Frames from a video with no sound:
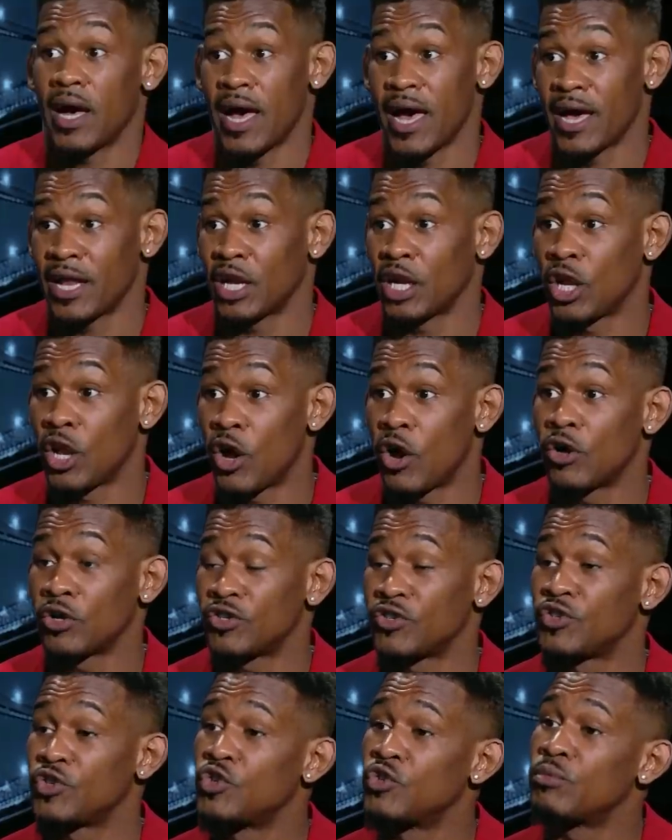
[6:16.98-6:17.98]
I had a
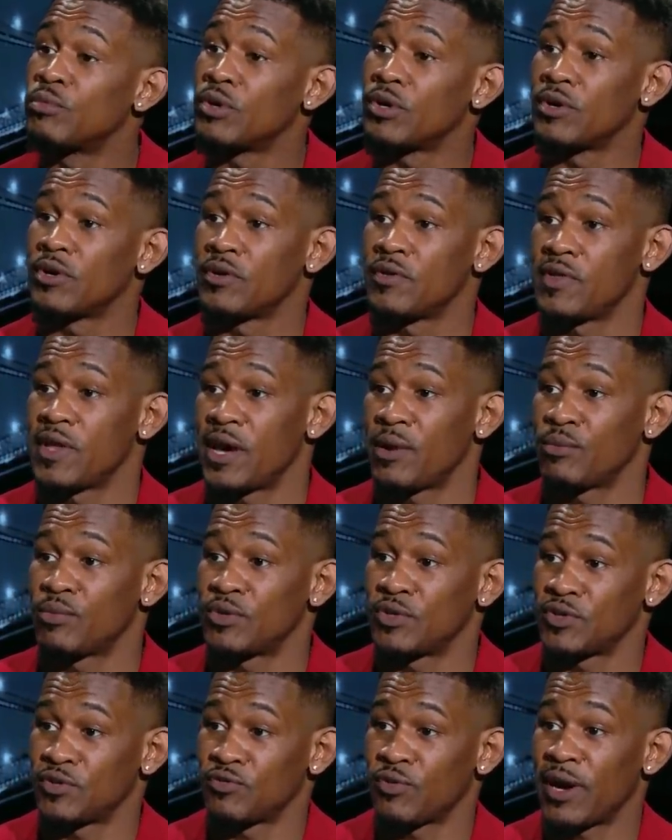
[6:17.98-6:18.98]
large tumor that
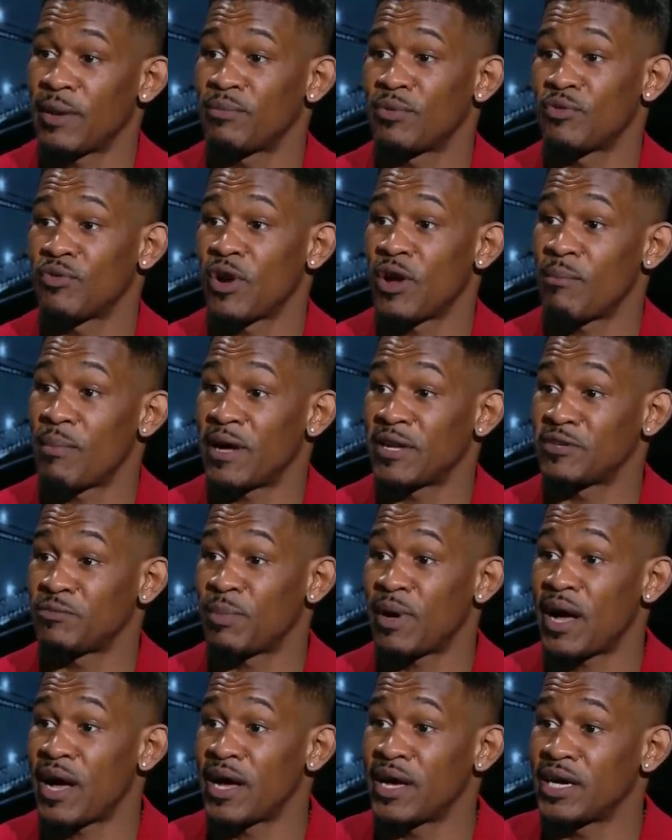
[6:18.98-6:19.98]
was wrapped around my
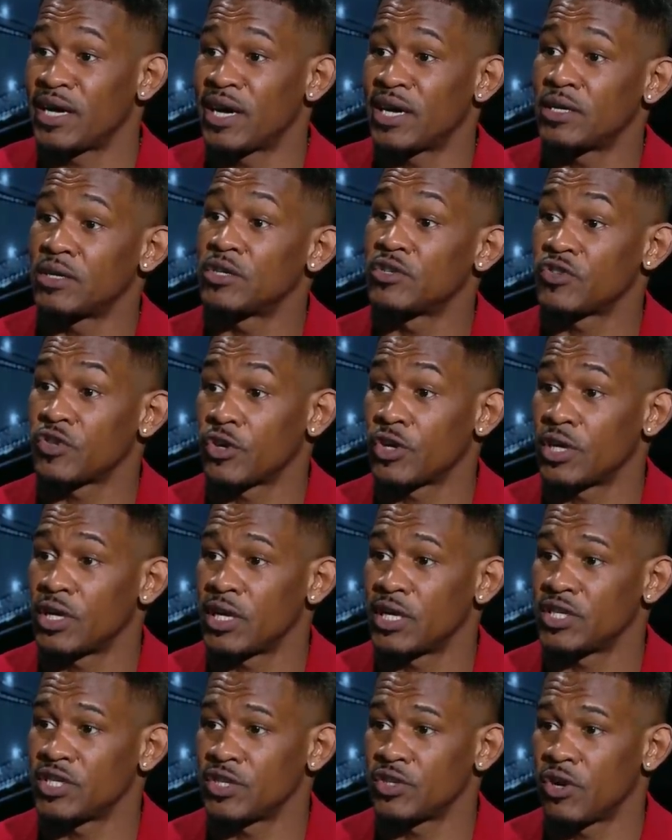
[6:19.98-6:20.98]
spine, cutting the
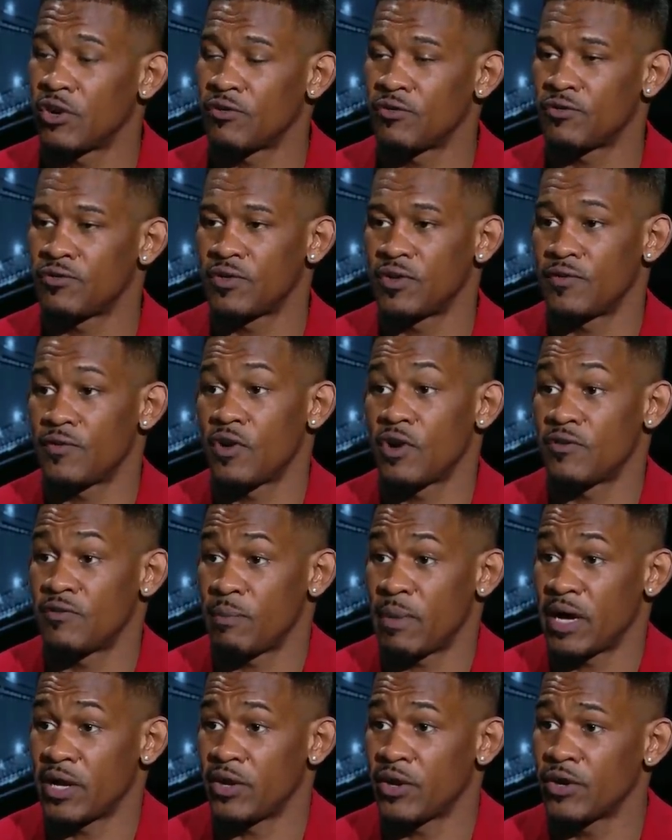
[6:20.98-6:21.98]
circulation off the, of
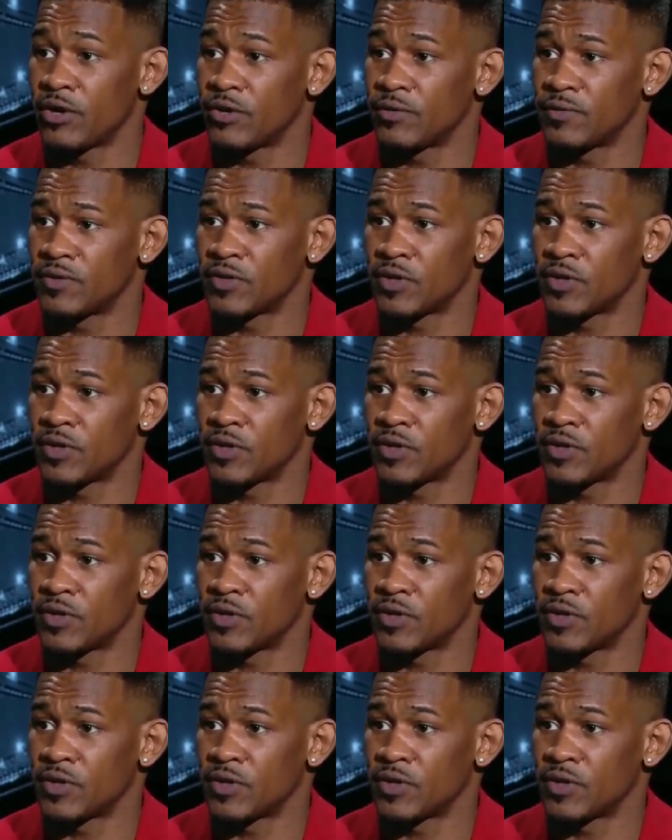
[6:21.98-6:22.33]
my nerves.